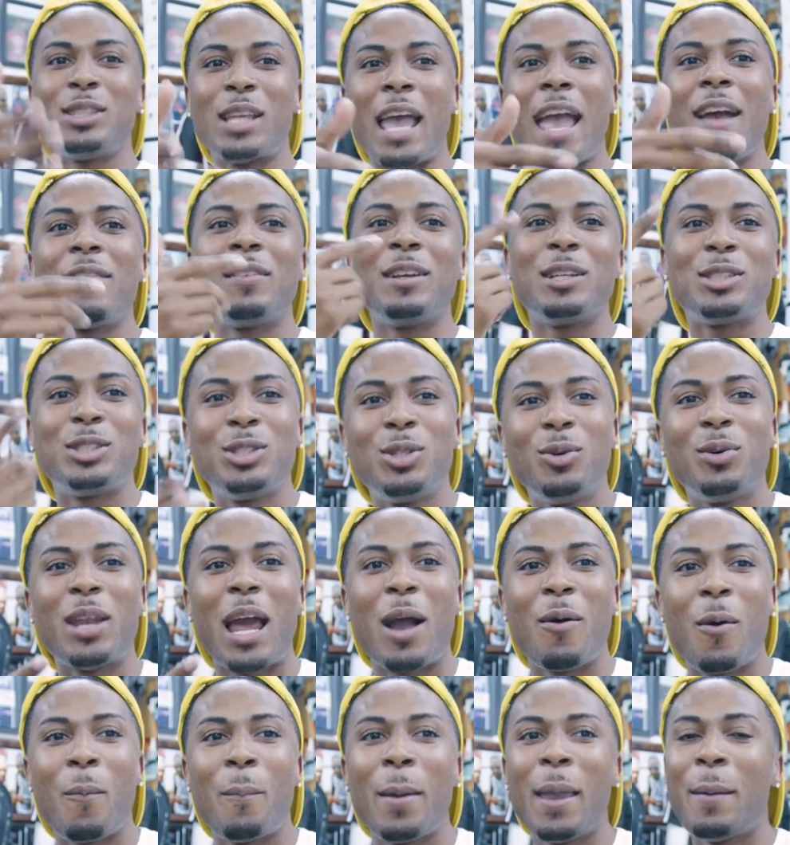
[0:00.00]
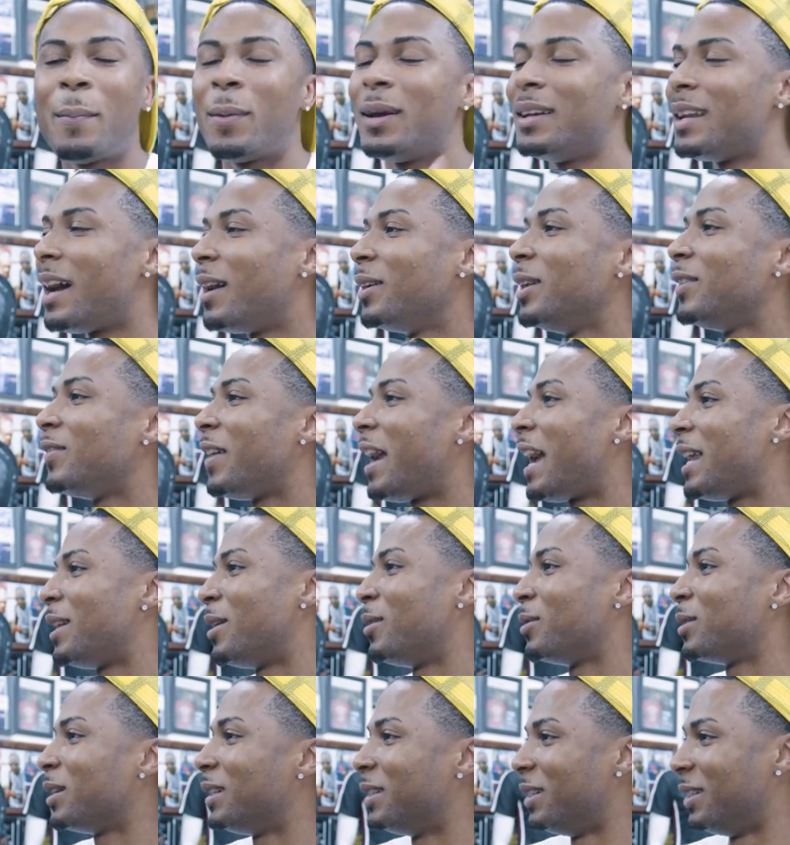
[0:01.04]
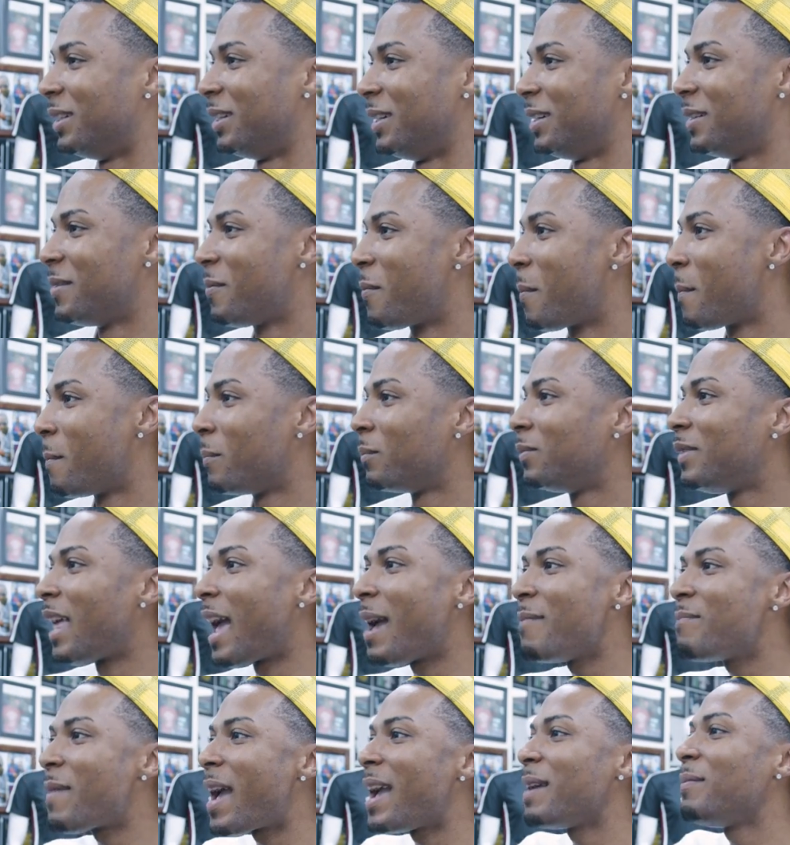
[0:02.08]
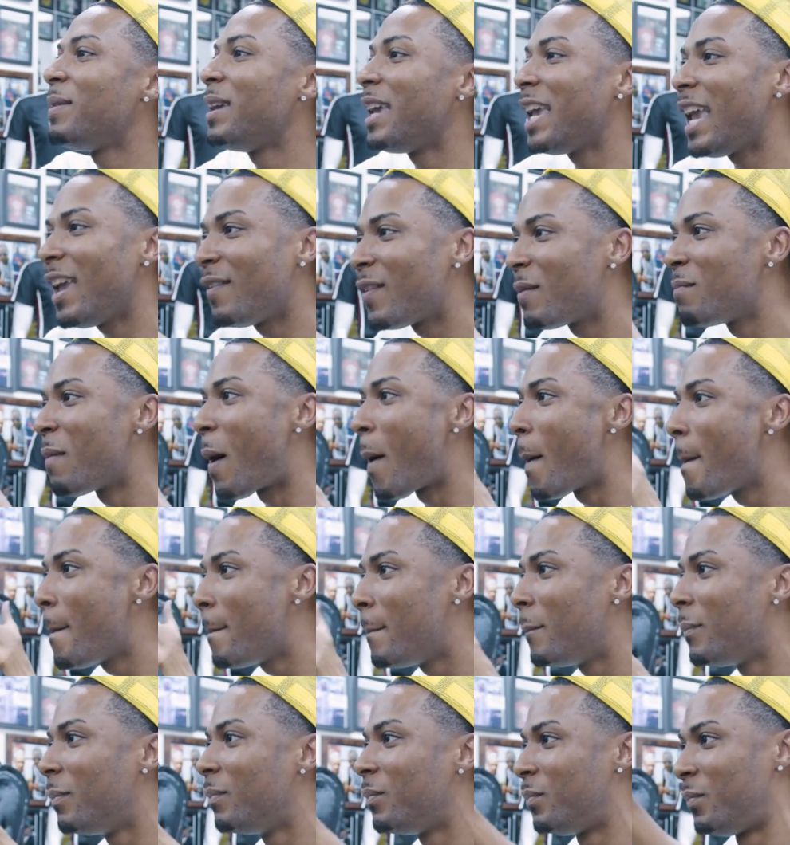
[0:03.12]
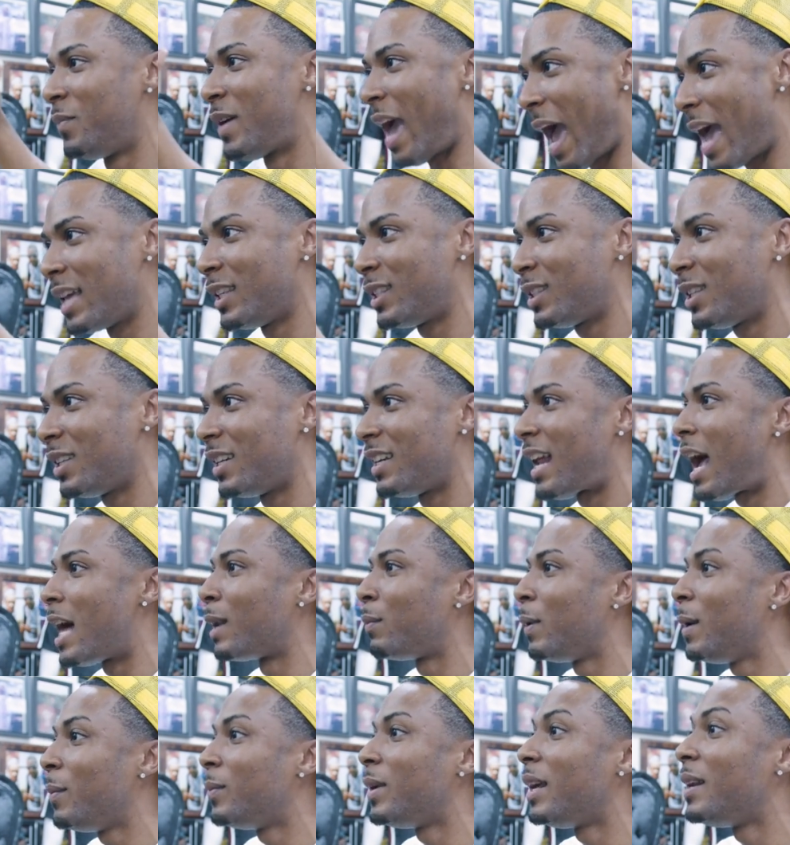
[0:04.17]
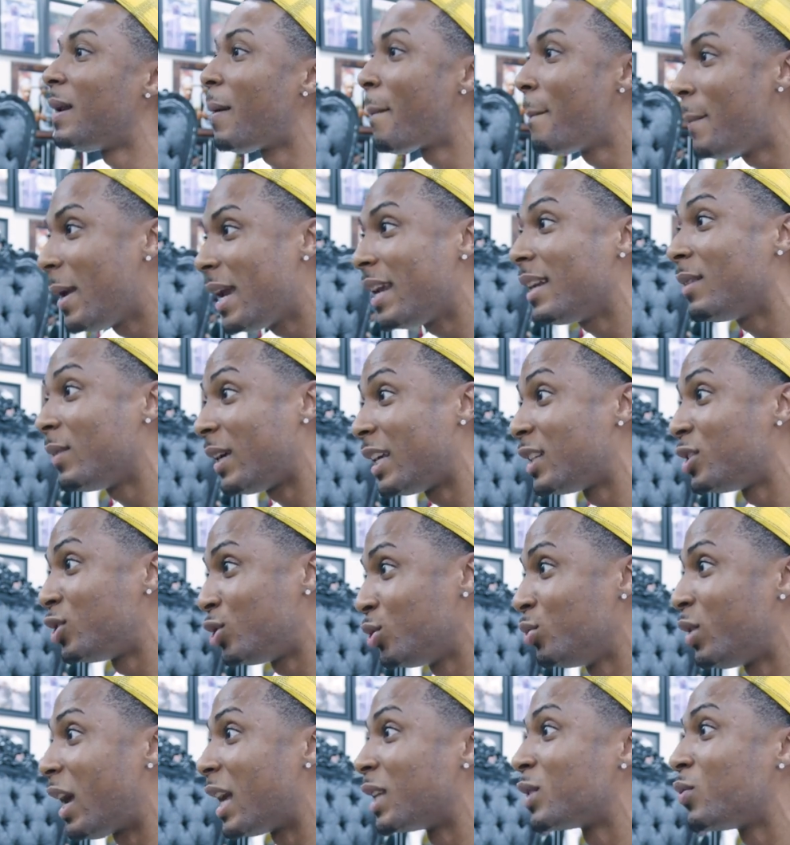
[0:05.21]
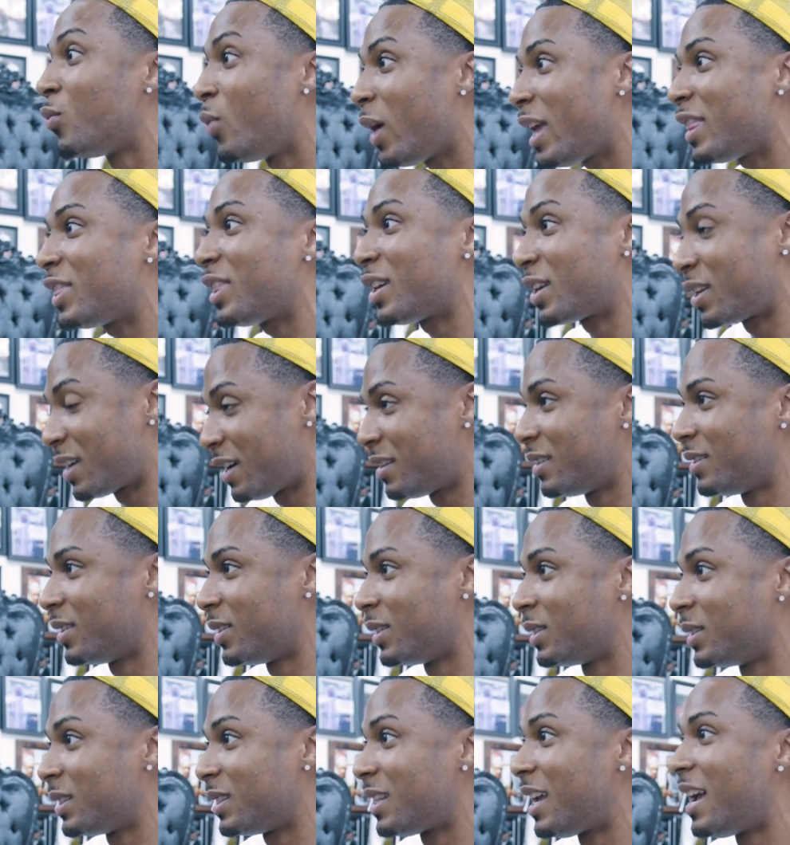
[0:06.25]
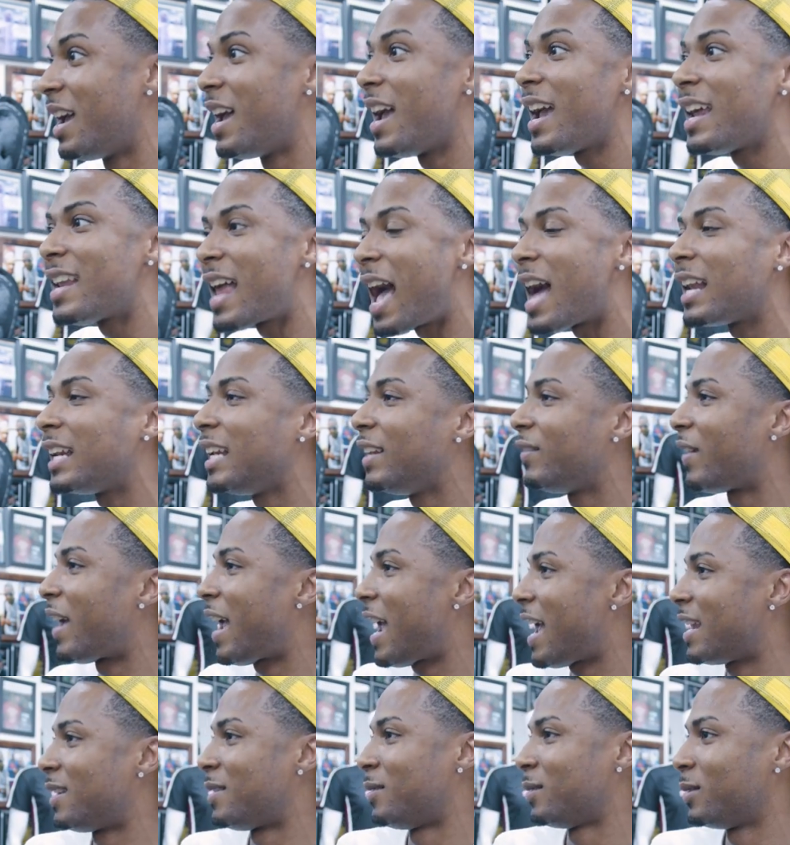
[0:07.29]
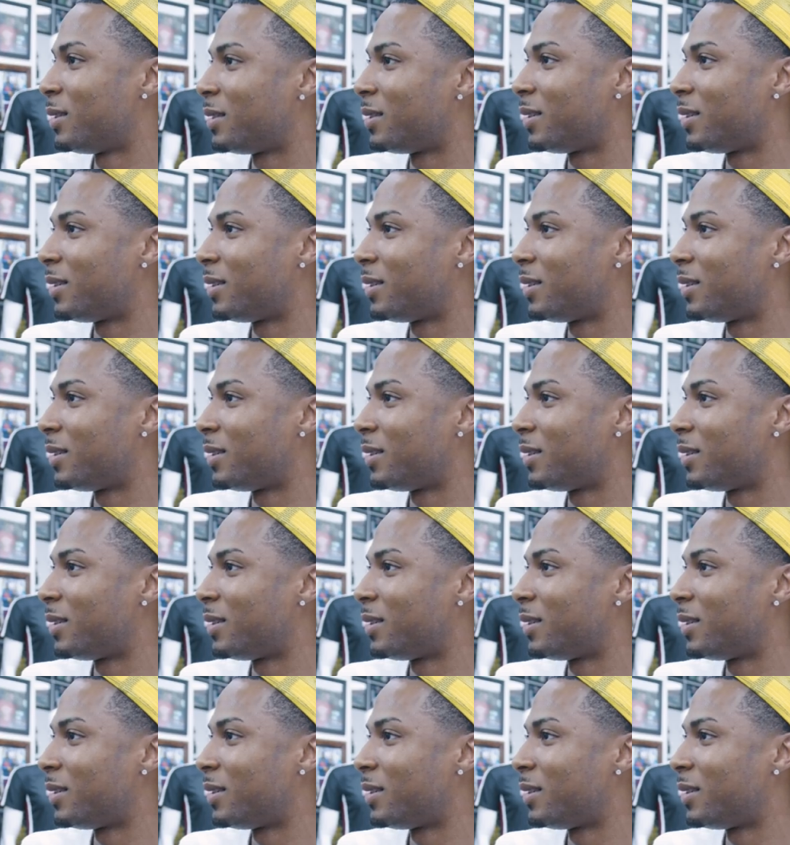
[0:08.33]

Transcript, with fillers: having a shootout with people and I don't even have no gun. That made me even more gangster than all the people that done been in shootouts with guns. And I didn't even have no